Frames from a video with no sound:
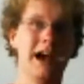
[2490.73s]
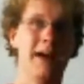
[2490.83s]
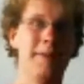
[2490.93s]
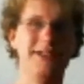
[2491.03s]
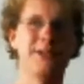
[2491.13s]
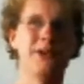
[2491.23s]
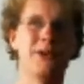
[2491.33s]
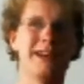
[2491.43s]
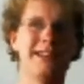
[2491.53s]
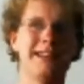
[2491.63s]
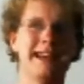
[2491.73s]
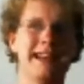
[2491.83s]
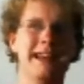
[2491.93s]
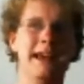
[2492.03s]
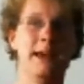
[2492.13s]
I mean, there's no question
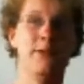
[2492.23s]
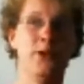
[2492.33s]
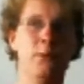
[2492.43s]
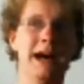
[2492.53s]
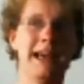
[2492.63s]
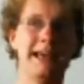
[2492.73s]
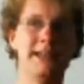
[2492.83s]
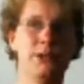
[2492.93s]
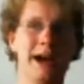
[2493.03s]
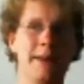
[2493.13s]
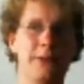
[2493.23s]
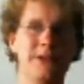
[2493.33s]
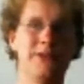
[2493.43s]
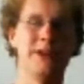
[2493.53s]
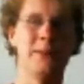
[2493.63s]
that if you buy into
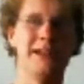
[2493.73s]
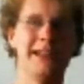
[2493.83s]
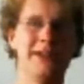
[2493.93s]
Apple's development